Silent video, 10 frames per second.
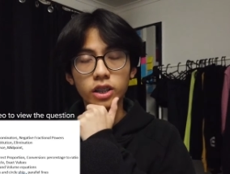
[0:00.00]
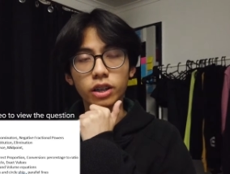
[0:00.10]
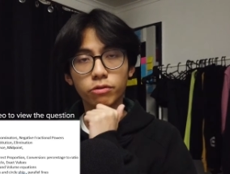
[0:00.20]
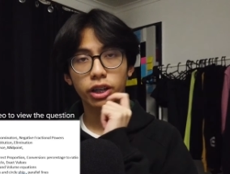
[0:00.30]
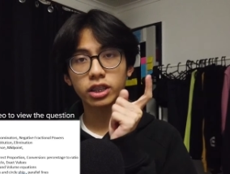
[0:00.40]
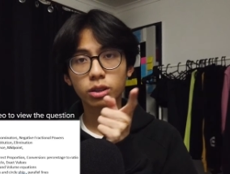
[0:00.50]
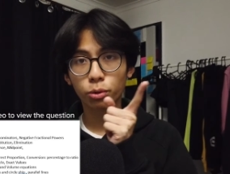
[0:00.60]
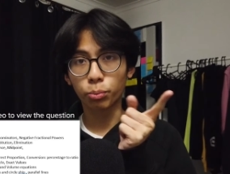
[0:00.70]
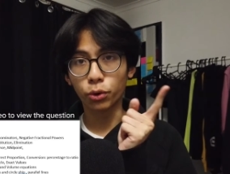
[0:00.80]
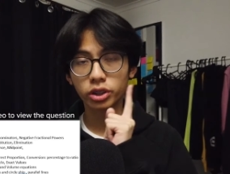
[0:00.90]
And yeah, rates
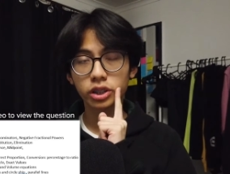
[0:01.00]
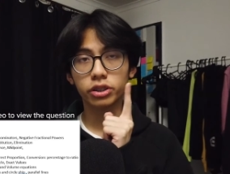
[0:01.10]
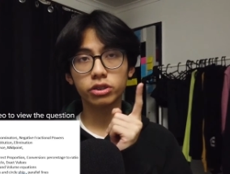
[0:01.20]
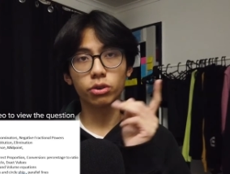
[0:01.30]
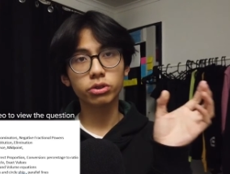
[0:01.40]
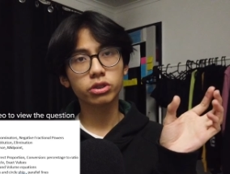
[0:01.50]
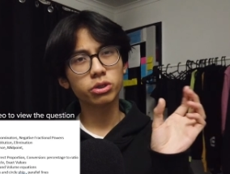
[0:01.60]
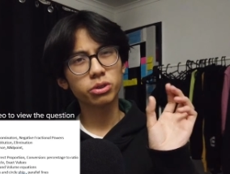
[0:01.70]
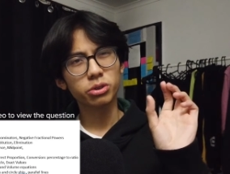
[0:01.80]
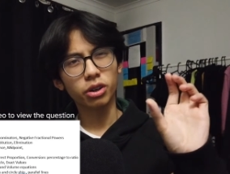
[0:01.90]
and proportion is
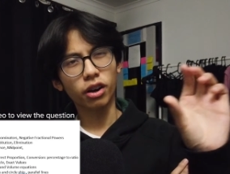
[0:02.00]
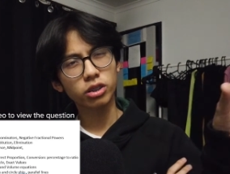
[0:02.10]
also